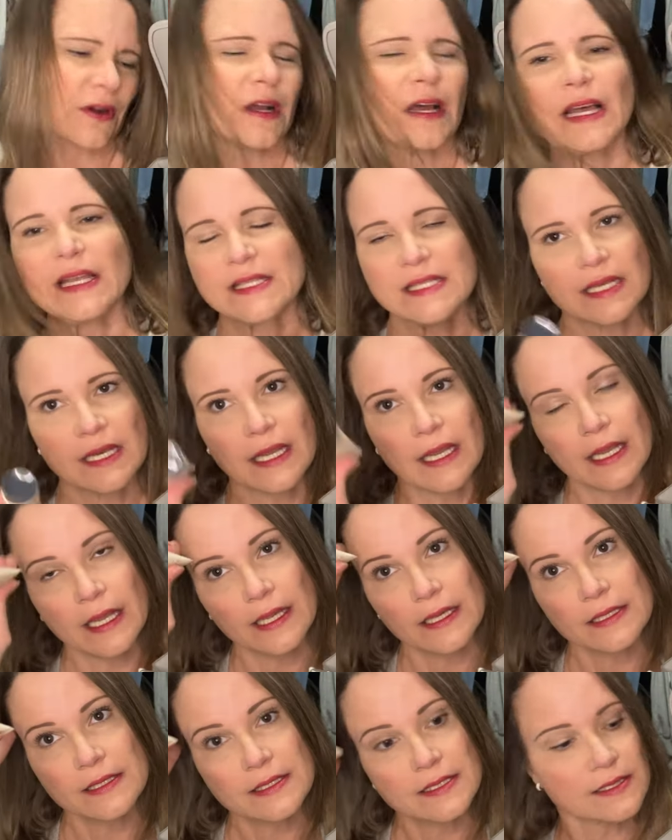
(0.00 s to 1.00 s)
odds and
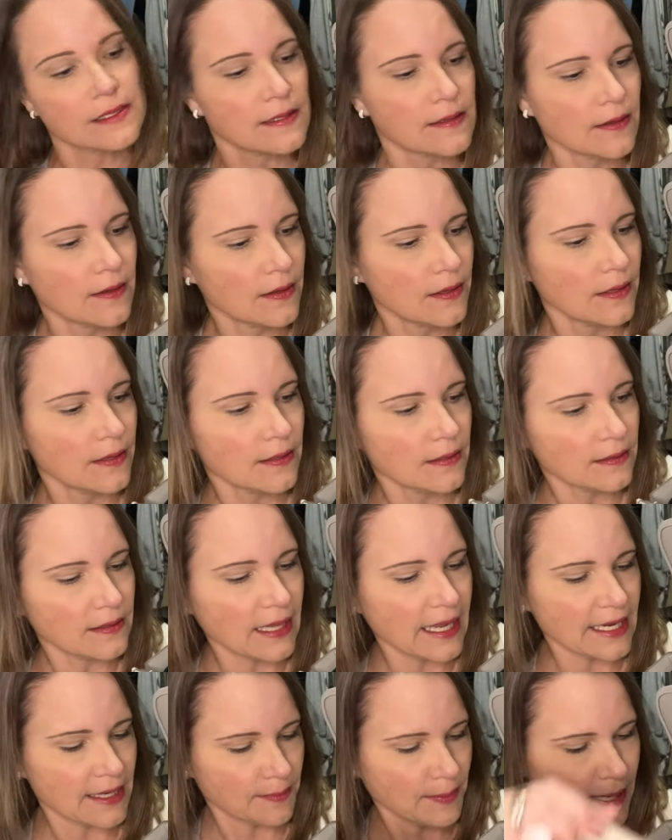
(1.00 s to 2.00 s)
ends,
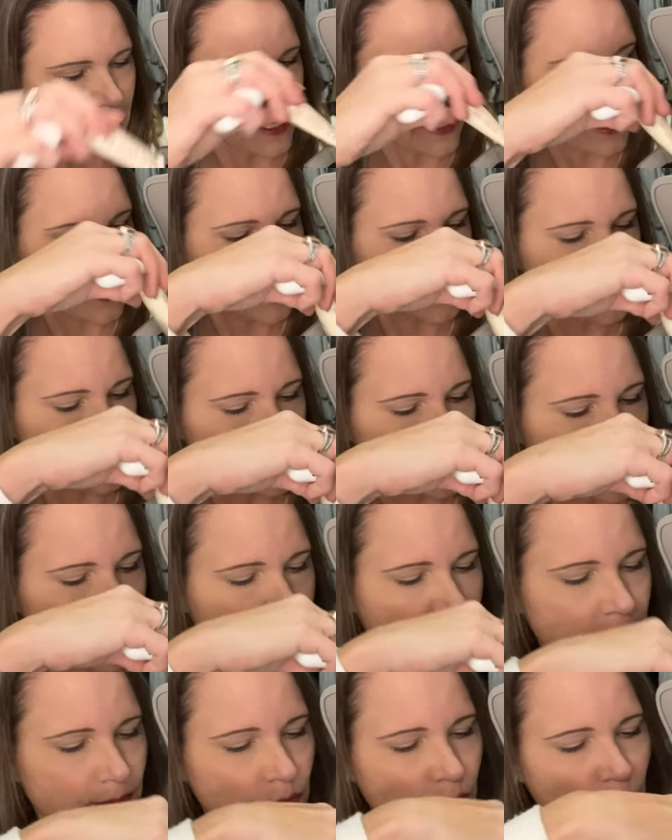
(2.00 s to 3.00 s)
like my hand
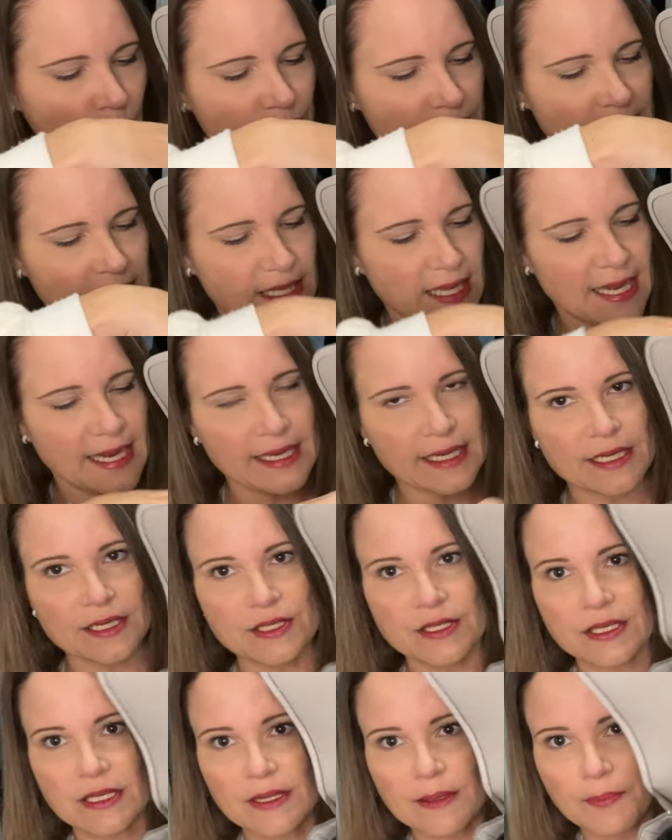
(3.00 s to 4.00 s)
cream, will slide
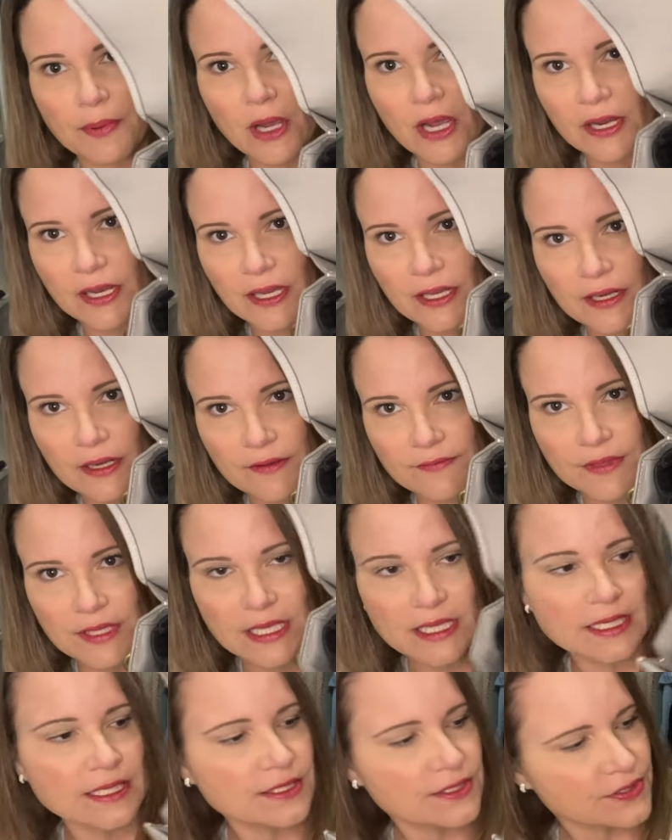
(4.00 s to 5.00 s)
into the pocket of
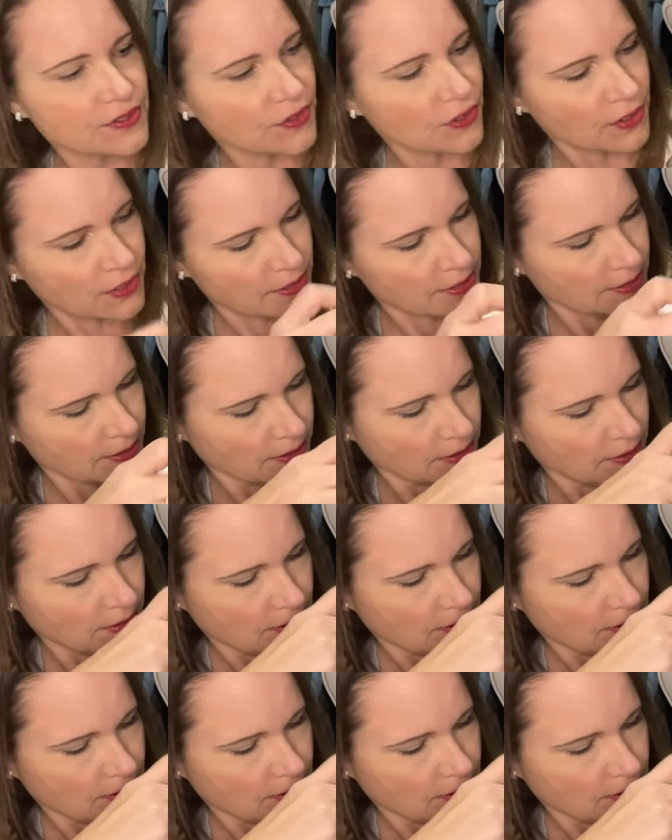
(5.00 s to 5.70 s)
the insert.